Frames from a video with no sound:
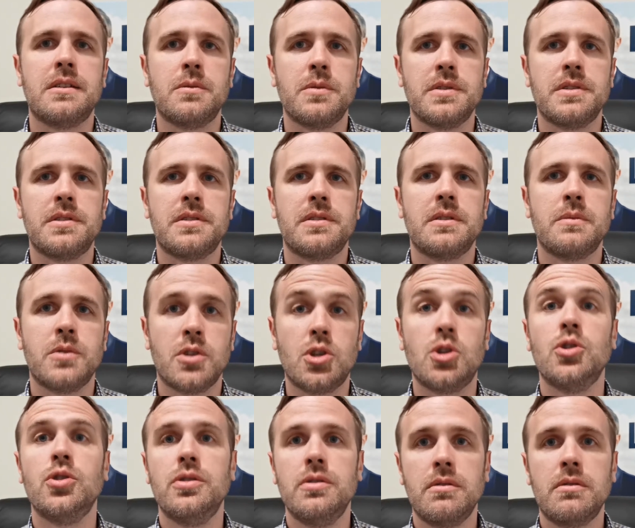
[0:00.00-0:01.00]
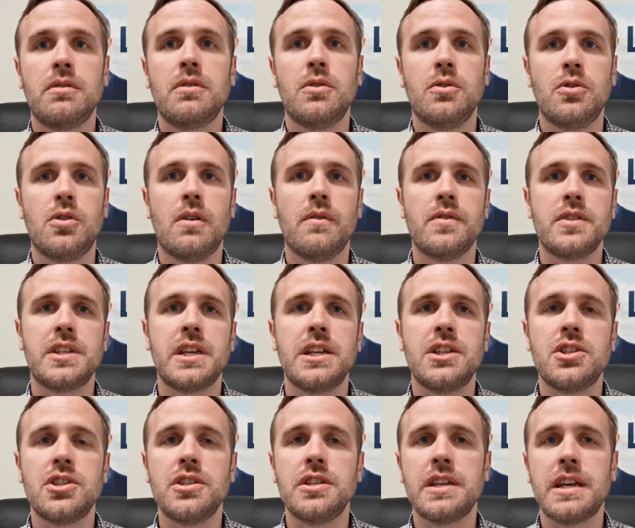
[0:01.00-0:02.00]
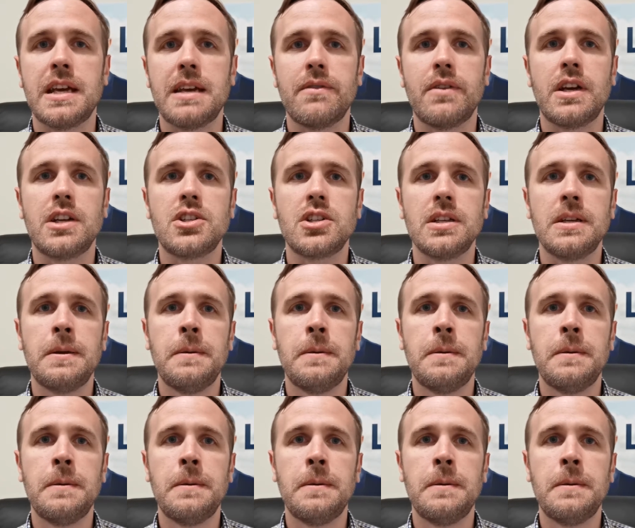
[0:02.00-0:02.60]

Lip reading: It was a good conversation to have, actually.